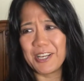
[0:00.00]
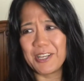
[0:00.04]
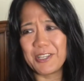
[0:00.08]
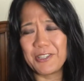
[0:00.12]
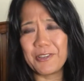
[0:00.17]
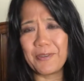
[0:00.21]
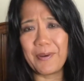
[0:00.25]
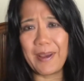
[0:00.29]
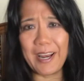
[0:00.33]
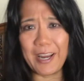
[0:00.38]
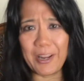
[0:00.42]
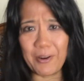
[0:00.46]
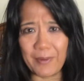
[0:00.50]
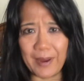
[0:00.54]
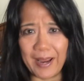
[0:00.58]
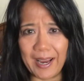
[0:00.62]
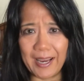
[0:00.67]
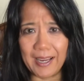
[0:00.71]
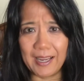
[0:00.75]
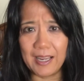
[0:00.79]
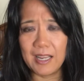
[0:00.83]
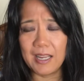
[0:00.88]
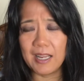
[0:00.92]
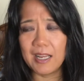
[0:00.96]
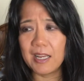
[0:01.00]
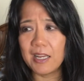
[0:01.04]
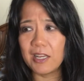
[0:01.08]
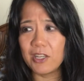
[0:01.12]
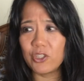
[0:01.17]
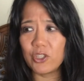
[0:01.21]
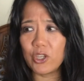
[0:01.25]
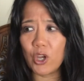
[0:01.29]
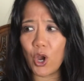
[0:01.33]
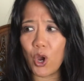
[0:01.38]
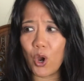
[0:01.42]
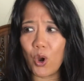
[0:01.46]
So anyway,
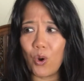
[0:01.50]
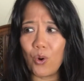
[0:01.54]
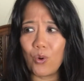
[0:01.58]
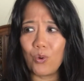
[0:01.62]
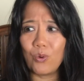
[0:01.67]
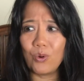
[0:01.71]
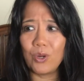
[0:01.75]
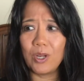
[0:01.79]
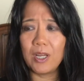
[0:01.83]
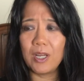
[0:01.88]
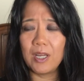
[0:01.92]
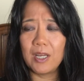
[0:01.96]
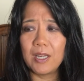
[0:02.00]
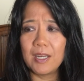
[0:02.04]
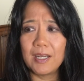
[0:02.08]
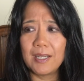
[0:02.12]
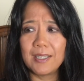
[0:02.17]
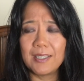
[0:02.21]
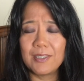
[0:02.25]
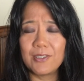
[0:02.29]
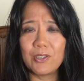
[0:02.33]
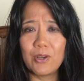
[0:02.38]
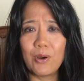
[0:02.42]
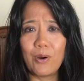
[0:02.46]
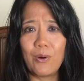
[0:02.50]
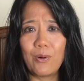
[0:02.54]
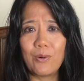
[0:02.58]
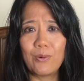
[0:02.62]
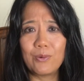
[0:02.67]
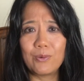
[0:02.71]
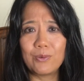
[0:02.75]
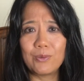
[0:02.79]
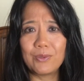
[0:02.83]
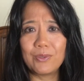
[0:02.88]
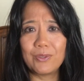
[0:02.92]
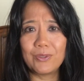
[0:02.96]
so
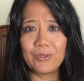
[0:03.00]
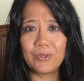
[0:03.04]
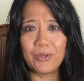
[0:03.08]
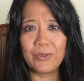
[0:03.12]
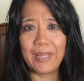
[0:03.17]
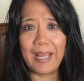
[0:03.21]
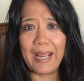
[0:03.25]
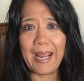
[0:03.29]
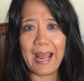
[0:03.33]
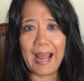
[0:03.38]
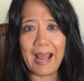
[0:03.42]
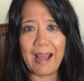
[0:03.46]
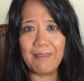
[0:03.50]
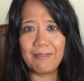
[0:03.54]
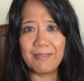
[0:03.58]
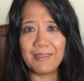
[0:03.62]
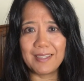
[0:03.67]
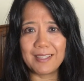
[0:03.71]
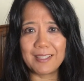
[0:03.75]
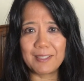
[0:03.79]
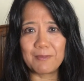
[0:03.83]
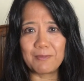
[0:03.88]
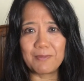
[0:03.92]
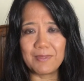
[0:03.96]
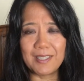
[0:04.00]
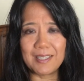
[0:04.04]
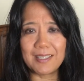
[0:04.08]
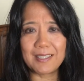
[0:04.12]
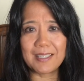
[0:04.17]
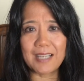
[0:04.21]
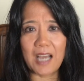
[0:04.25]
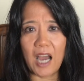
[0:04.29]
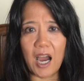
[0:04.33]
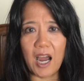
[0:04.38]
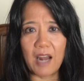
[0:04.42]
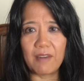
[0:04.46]
they have this
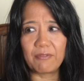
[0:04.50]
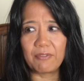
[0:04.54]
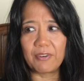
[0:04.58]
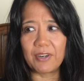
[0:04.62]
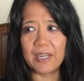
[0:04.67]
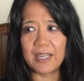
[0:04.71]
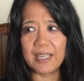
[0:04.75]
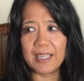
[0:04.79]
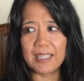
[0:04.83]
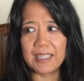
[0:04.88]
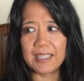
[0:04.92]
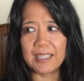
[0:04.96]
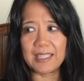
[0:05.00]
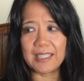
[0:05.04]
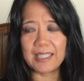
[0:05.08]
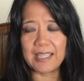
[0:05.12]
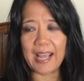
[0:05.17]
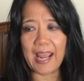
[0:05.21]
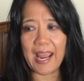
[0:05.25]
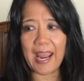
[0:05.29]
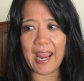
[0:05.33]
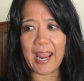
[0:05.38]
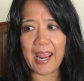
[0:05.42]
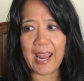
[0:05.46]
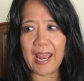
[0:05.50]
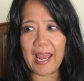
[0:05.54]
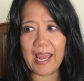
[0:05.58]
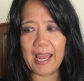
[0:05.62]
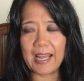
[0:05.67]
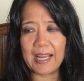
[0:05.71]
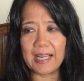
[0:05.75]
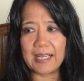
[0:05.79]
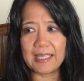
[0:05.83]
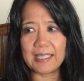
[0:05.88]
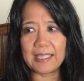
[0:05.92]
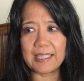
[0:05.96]
conference,
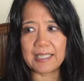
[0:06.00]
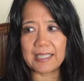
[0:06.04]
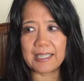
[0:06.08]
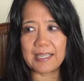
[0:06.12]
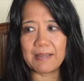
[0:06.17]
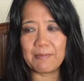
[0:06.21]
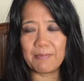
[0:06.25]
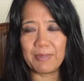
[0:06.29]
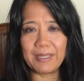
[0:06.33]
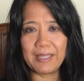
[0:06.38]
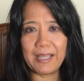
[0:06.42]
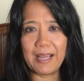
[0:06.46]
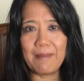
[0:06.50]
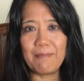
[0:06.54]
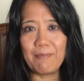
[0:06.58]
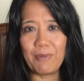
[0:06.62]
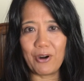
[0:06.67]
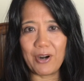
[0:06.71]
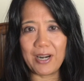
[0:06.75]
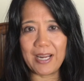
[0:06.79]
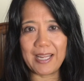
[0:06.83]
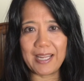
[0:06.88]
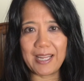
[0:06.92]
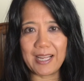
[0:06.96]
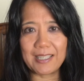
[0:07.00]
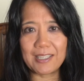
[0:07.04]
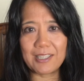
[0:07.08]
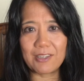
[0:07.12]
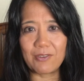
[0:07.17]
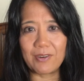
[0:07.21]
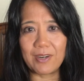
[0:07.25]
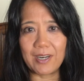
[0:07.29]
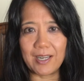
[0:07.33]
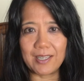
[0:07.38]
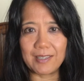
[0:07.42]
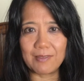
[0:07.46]
but then Bernie gets
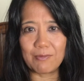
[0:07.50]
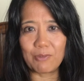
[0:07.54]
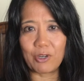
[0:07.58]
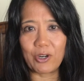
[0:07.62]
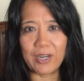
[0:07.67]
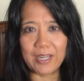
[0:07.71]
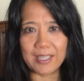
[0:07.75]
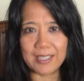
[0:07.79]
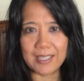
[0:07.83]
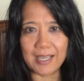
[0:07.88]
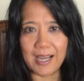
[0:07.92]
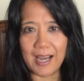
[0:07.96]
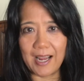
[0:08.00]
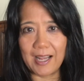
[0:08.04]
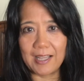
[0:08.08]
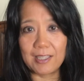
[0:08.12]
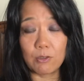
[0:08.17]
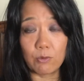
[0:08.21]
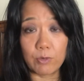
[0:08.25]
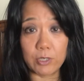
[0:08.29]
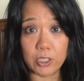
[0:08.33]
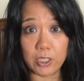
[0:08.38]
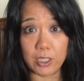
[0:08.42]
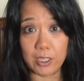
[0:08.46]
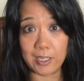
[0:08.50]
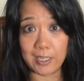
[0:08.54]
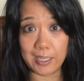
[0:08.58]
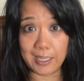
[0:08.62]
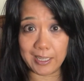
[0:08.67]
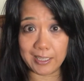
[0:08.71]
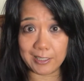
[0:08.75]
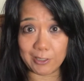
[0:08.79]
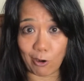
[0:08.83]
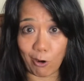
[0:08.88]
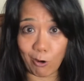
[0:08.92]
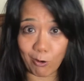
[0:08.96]
criticized, which
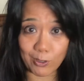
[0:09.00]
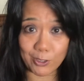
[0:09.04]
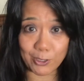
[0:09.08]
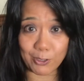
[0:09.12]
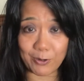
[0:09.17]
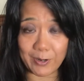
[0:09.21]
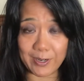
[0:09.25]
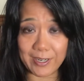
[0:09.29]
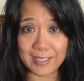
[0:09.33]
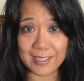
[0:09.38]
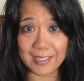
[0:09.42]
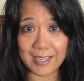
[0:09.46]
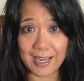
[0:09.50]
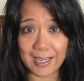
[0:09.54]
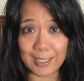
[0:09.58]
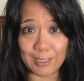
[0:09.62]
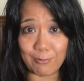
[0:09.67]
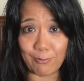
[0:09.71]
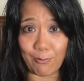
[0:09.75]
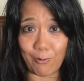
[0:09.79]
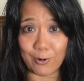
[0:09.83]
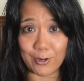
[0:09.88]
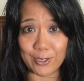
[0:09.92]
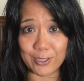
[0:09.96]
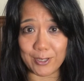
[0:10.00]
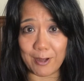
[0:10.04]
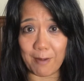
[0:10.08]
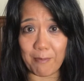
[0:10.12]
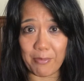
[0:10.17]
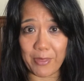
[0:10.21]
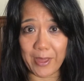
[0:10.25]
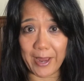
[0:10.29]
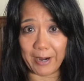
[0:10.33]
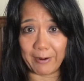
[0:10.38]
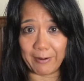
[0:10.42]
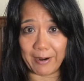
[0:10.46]
he's always criticized for
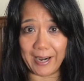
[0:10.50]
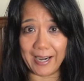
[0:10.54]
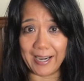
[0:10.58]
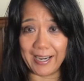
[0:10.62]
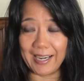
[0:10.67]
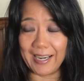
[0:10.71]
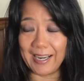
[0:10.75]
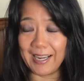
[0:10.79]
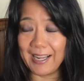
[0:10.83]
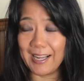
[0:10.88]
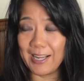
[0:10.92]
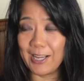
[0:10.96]
something, right?